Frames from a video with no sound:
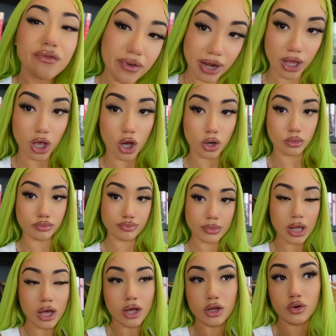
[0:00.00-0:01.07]
video,
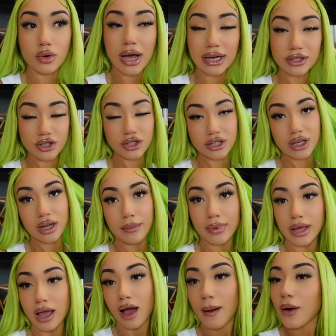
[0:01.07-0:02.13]
you guys are just gonna
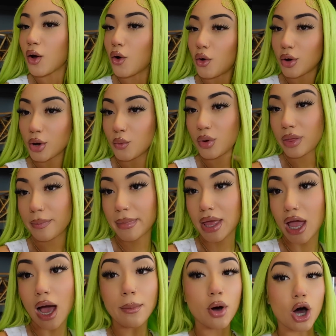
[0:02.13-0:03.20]
be going with me
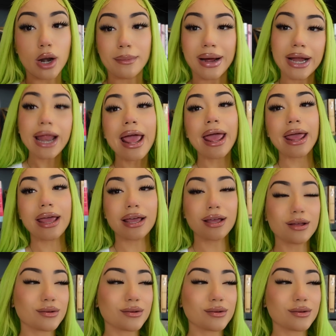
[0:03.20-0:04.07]
upon my day.